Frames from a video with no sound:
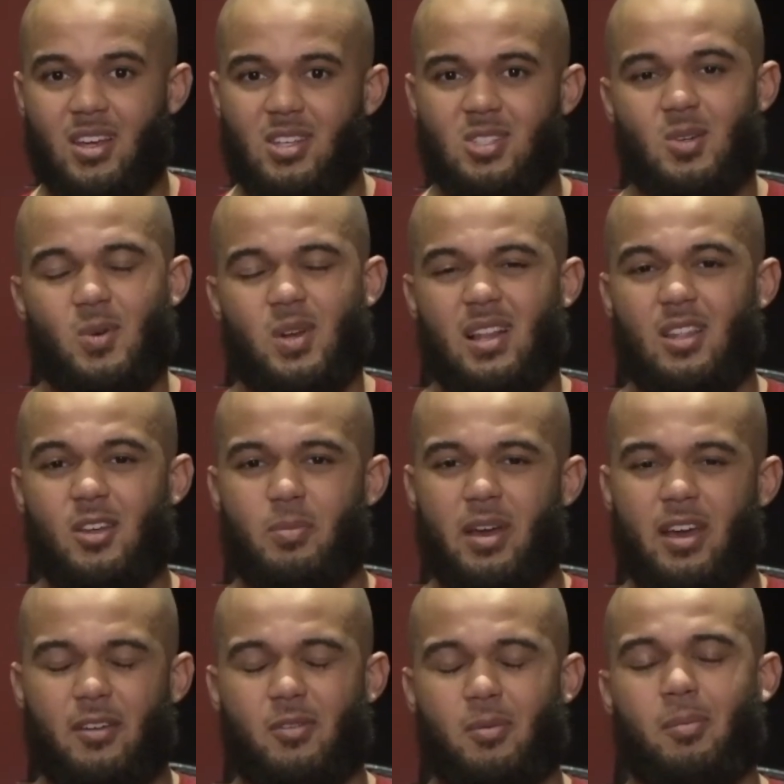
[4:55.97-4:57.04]
So when I look
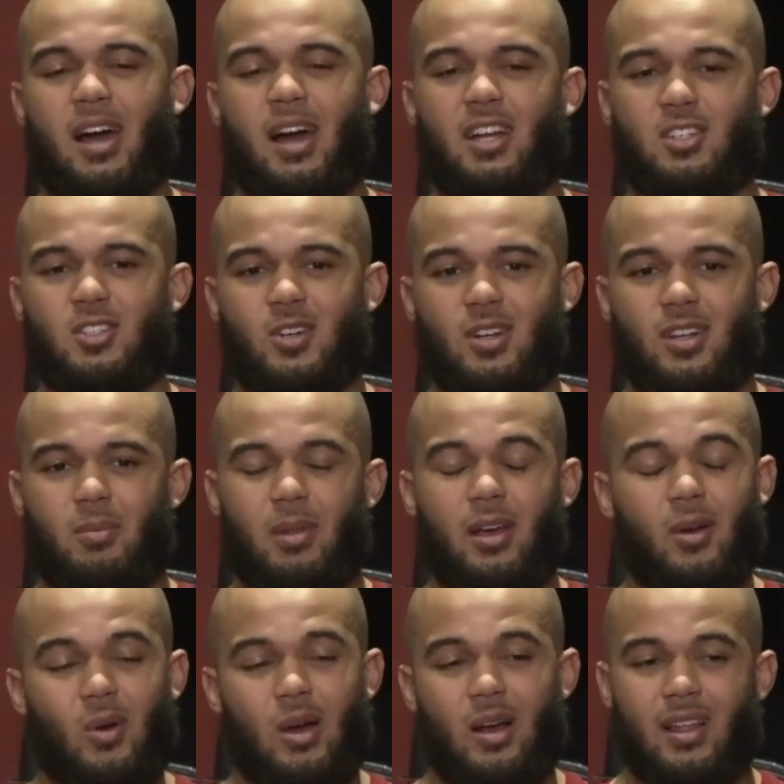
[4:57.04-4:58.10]
back from my journey, I'm
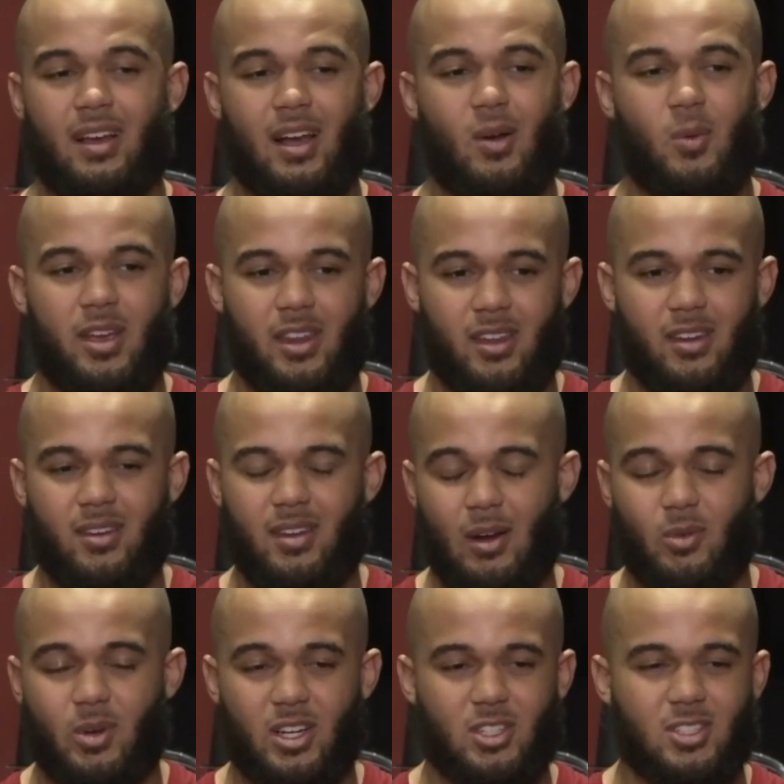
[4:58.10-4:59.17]
like, wow, like I waited, I
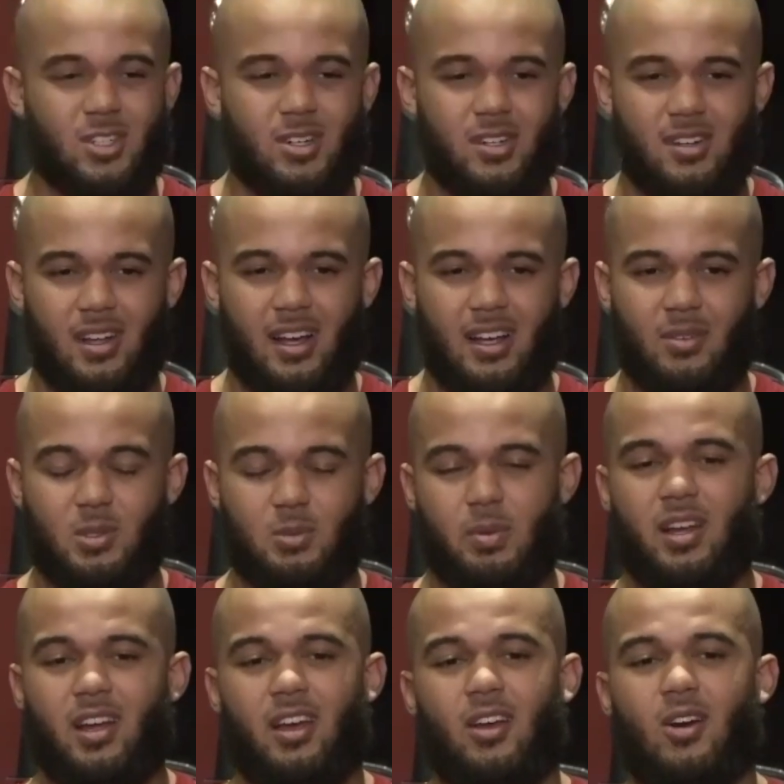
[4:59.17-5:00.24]
redshirted, I was
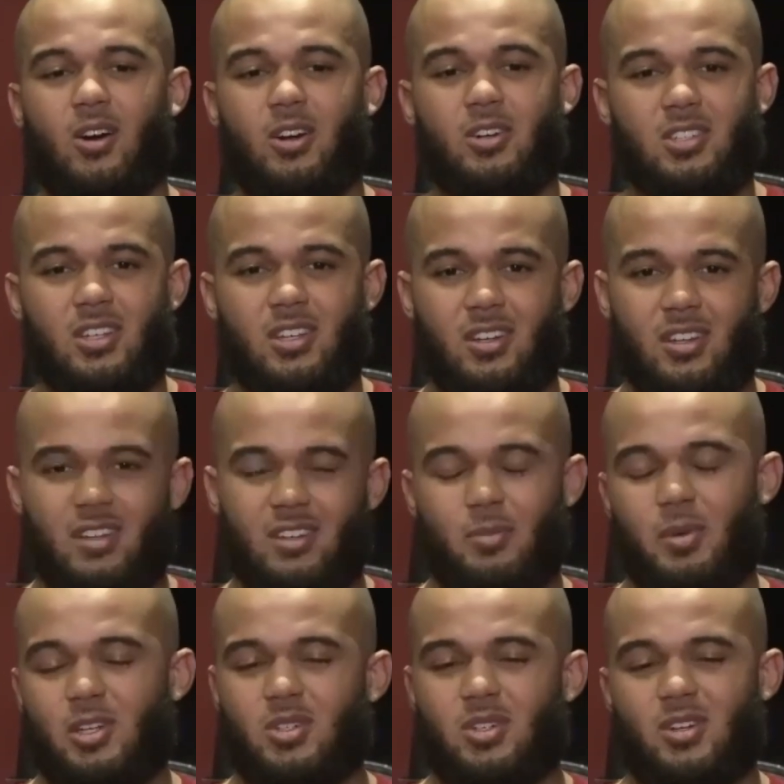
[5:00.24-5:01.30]
behind Carson and
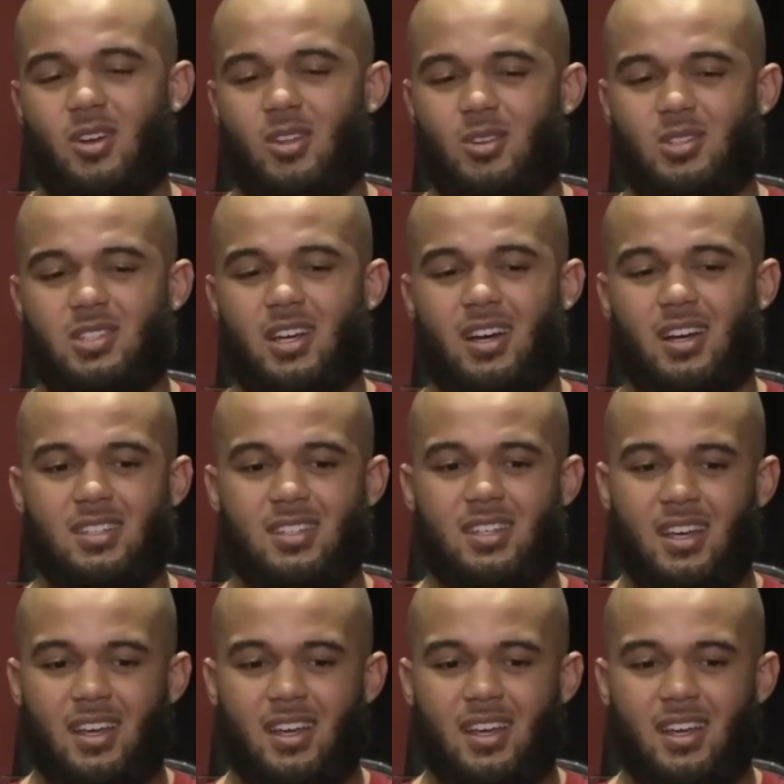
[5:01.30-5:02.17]
Dimitri and all those guys.